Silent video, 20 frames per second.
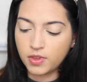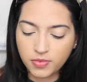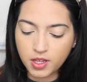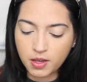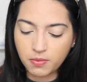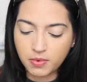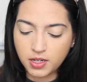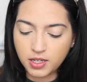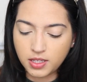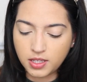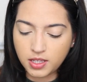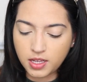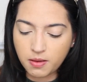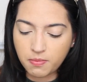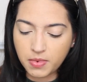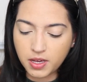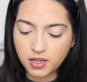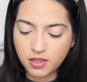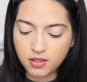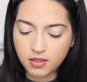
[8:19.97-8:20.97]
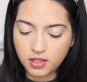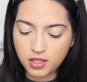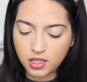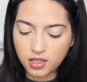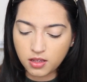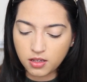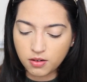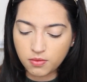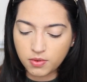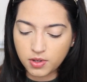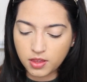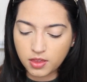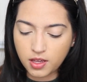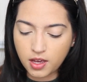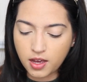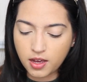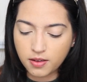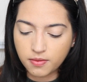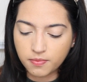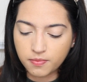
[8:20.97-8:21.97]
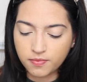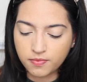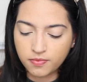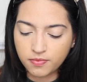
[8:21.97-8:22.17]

I'm going to set my concealer with that.